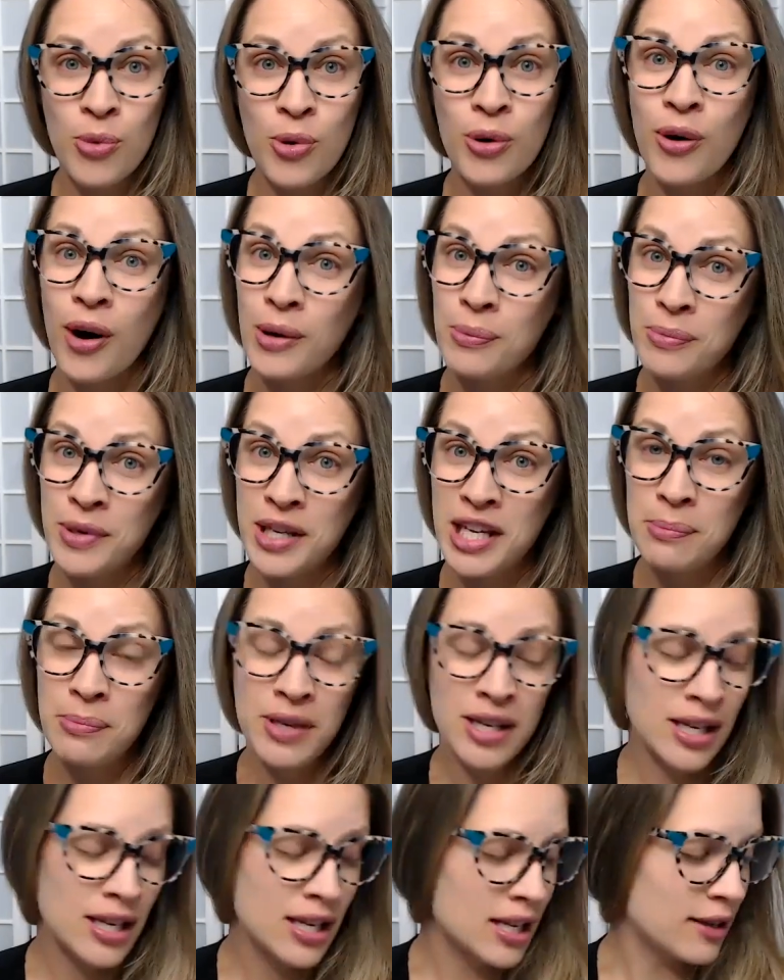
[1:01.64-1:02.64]
more on
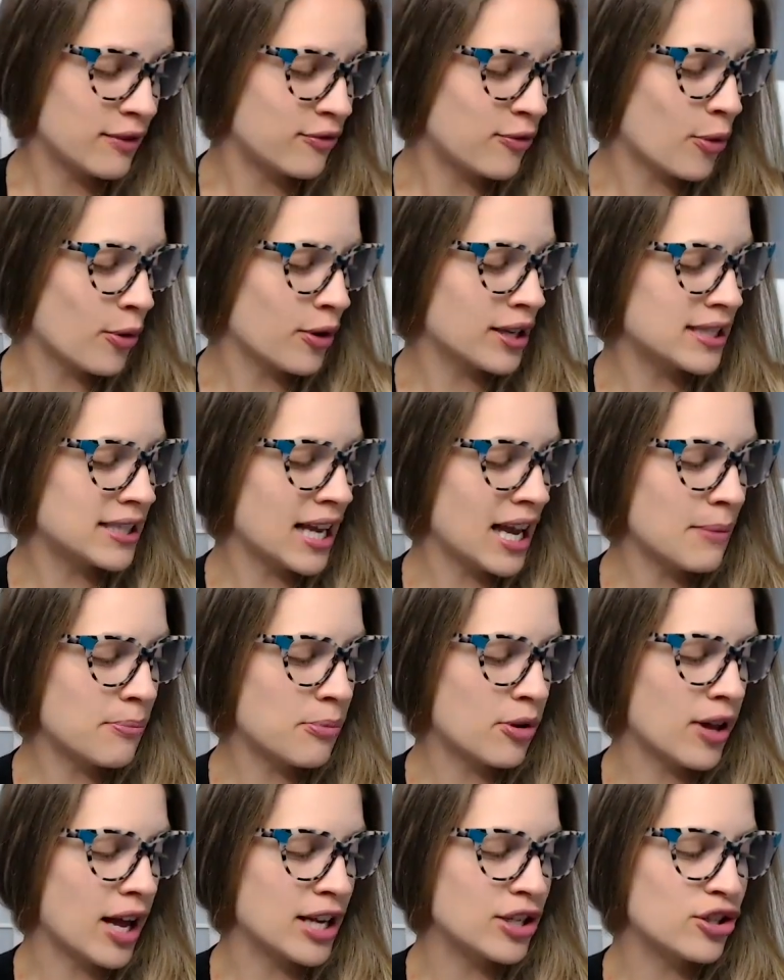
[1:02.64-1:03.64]
PPE. For
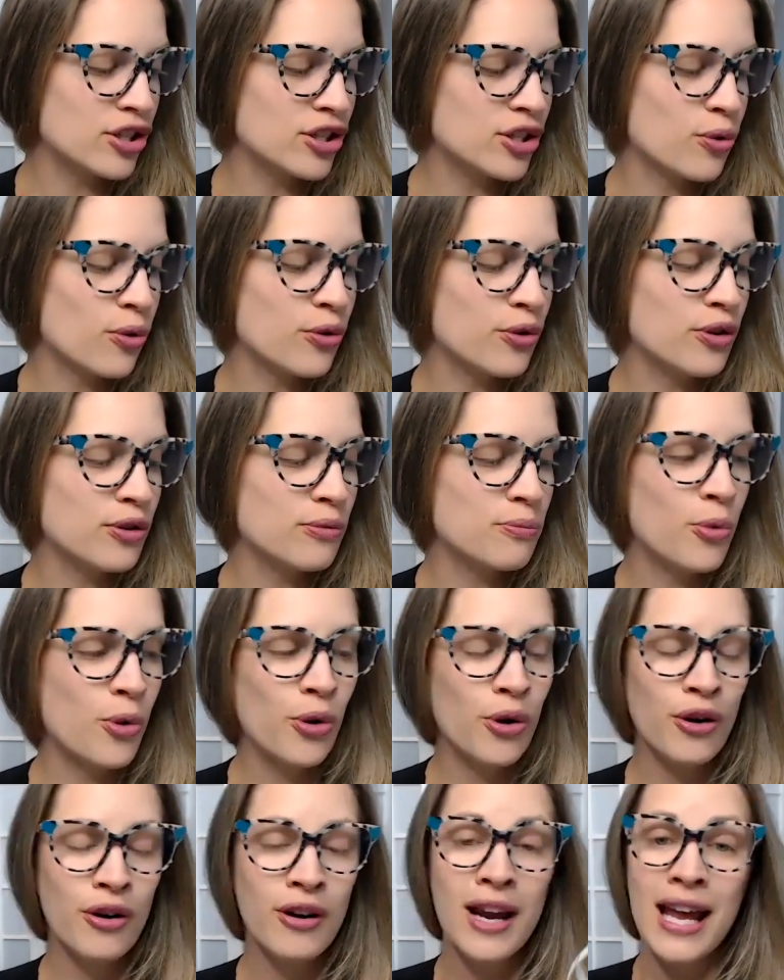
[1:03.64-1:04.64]
example, I just ordered
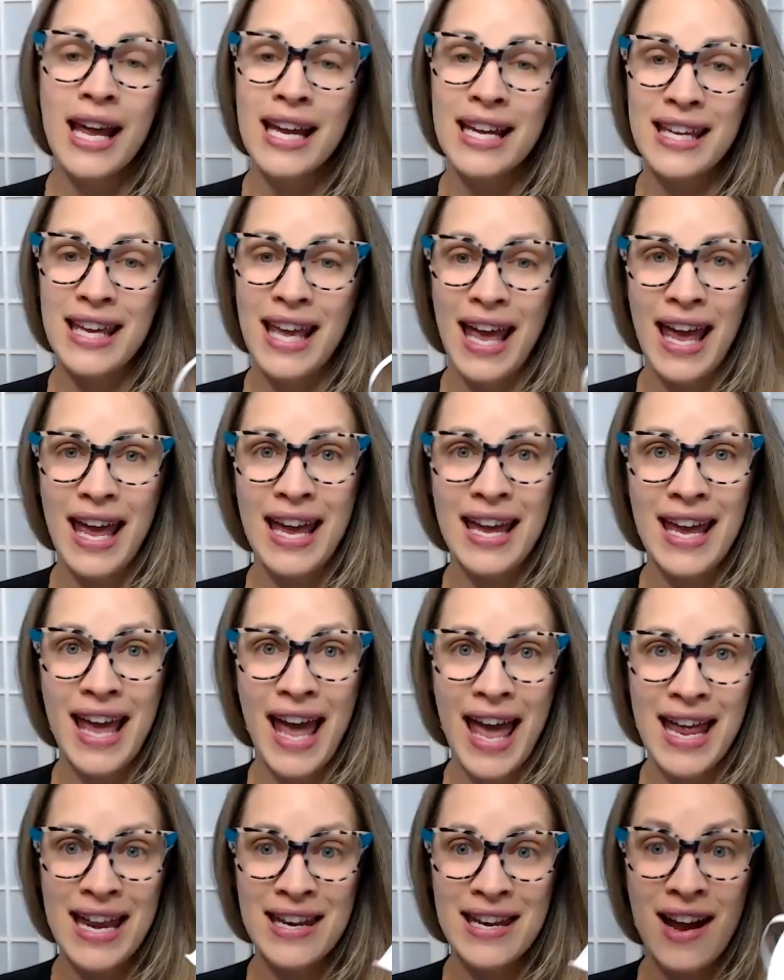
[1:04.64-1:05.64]
more
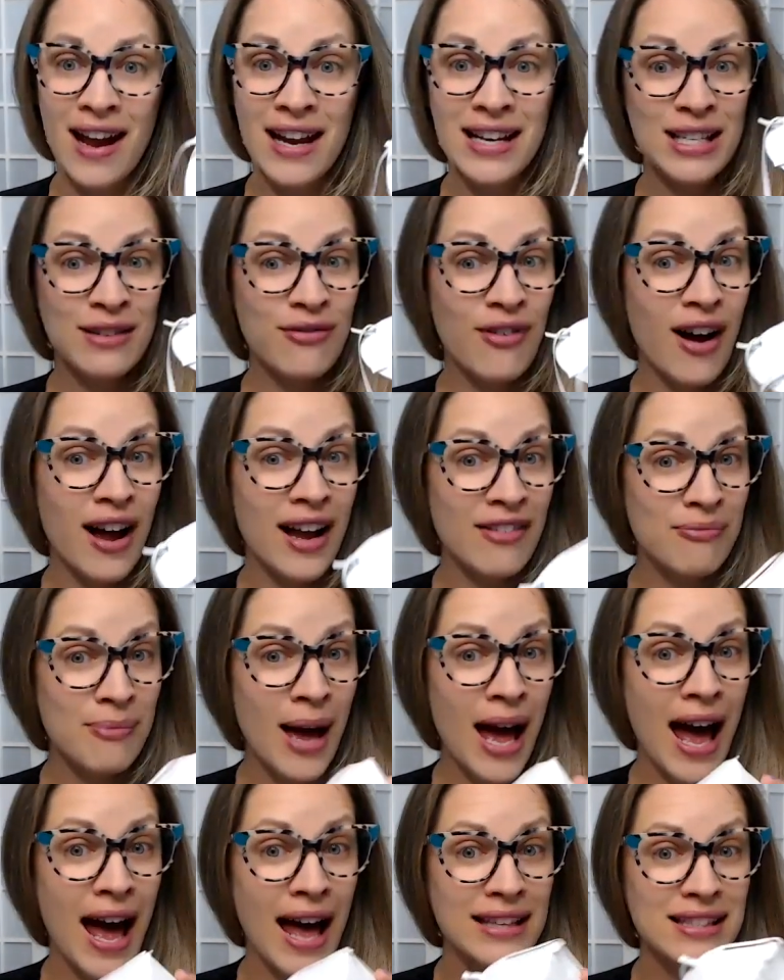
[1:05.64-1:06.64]
KN95
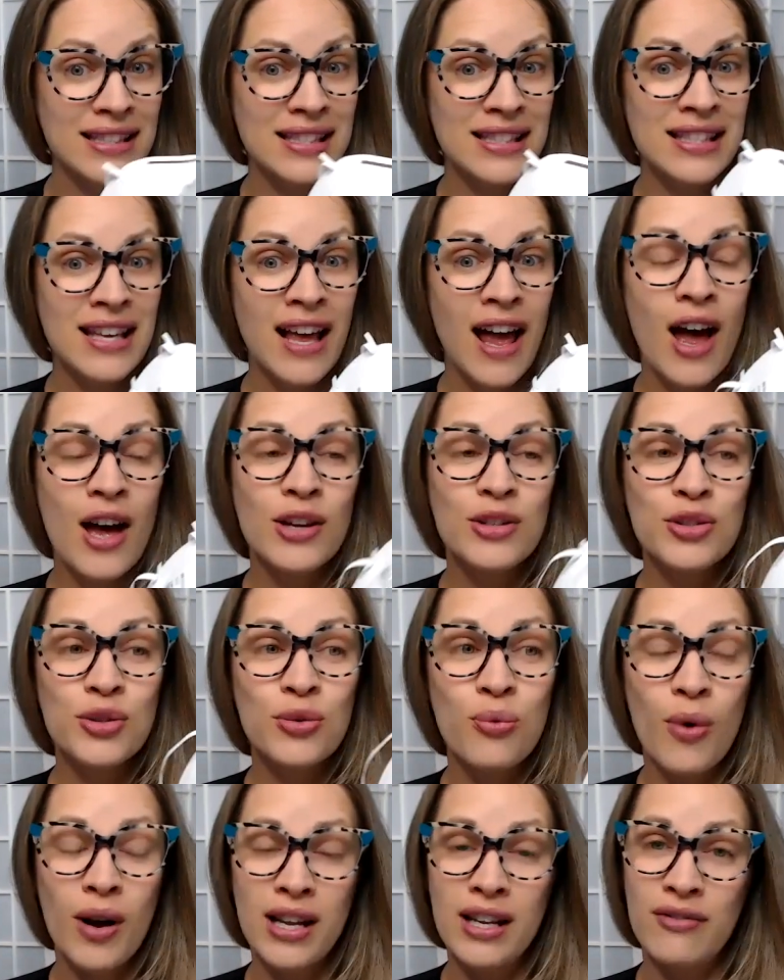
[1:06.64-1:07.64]
masks,
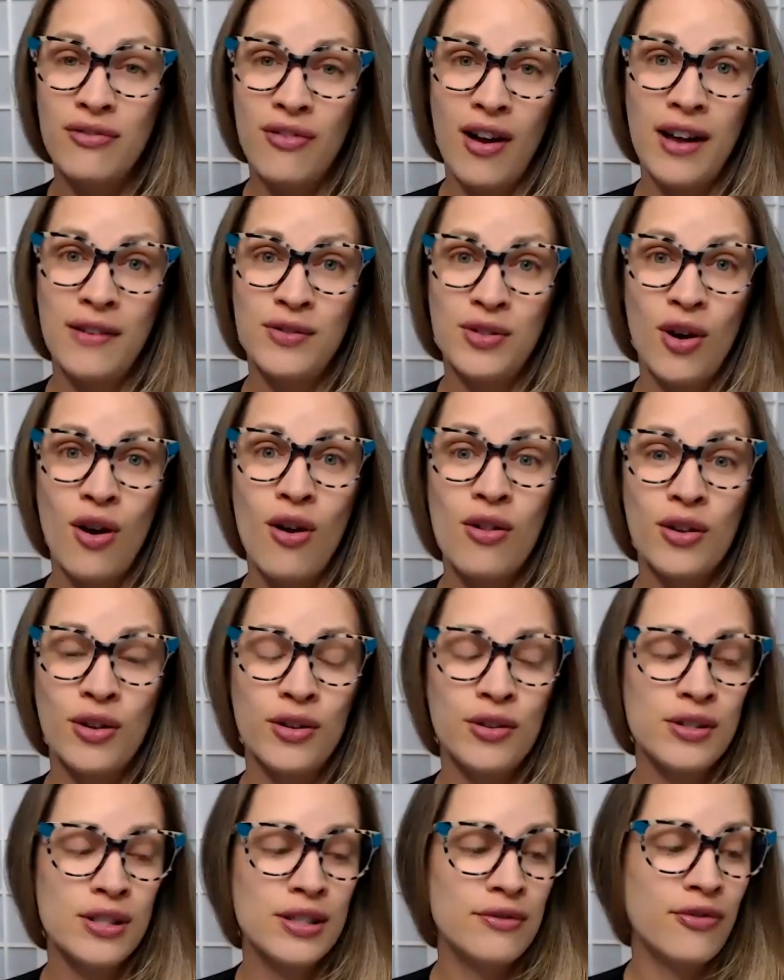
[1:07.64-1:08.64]

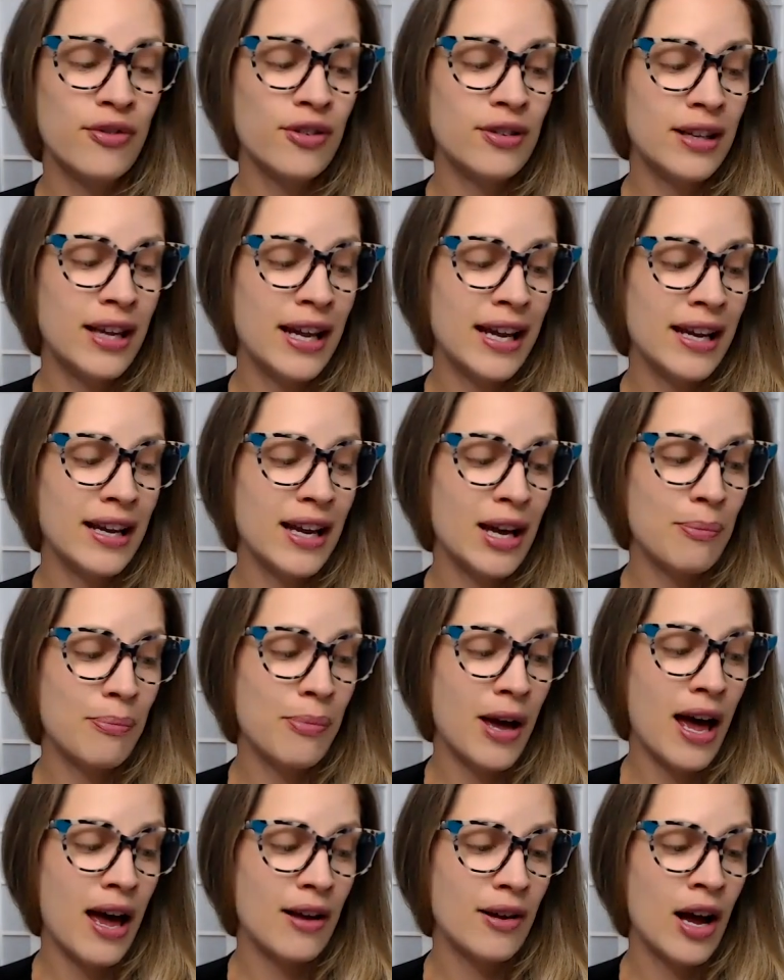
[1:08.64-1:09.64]
$25 for like
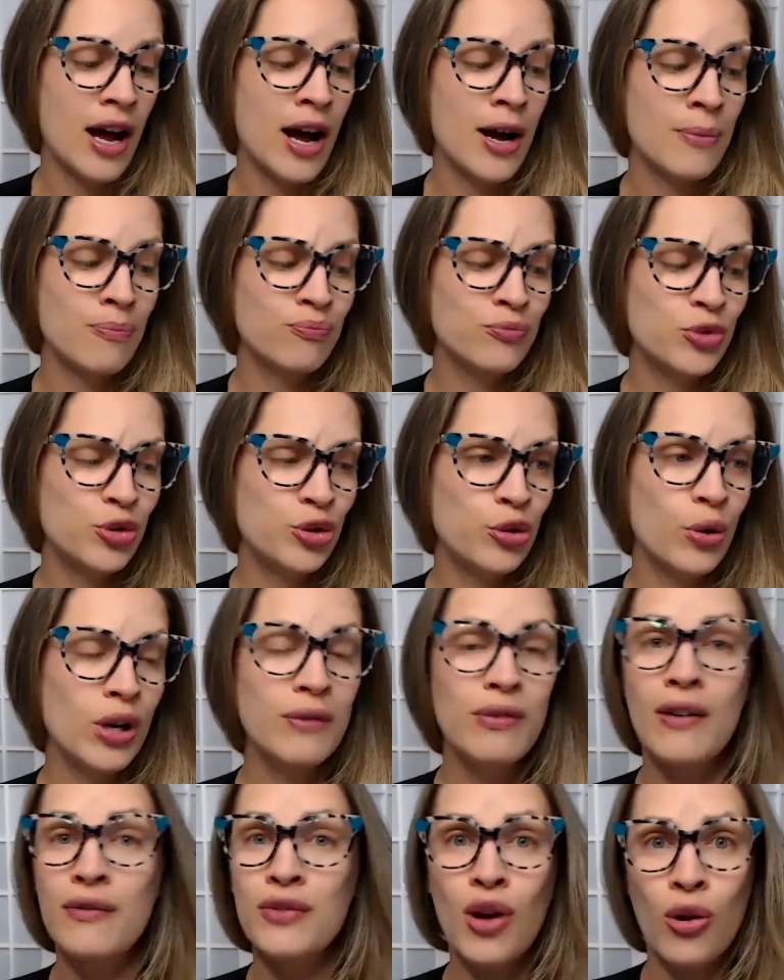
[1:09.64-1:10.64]
a um,
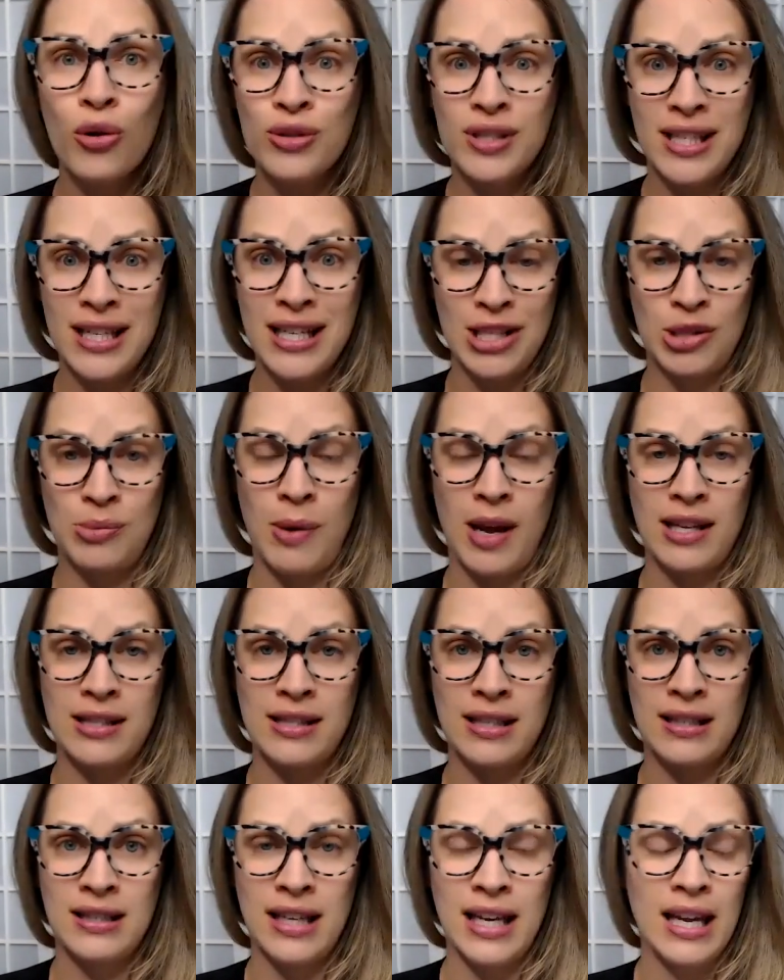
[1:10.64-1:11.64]
$25 each
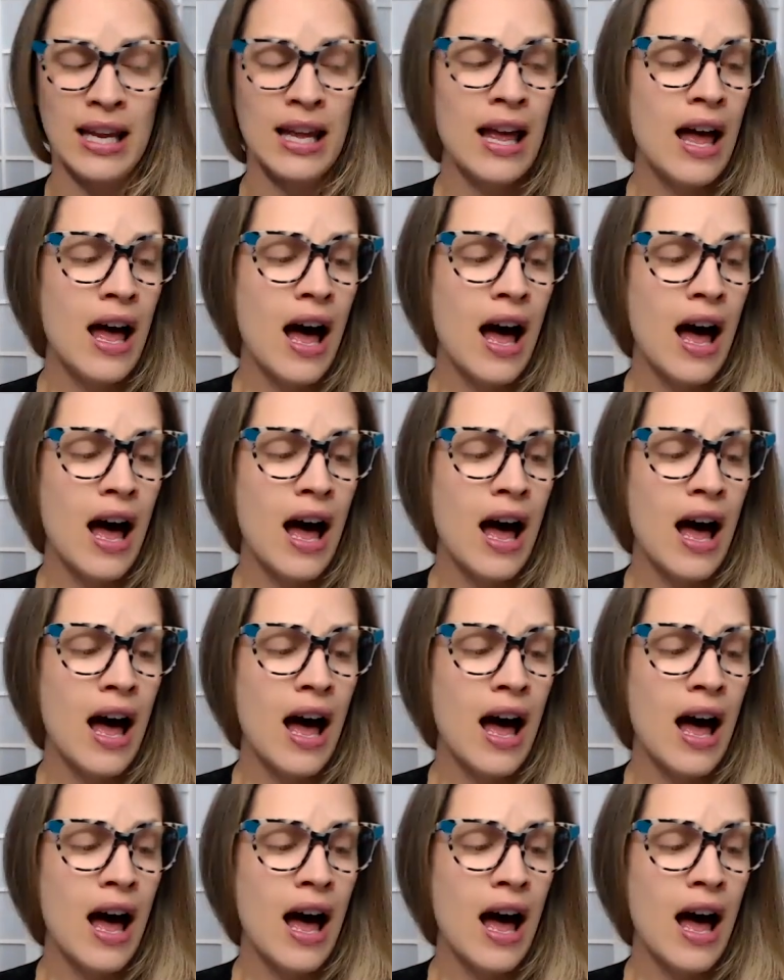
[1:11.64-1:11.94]
basically.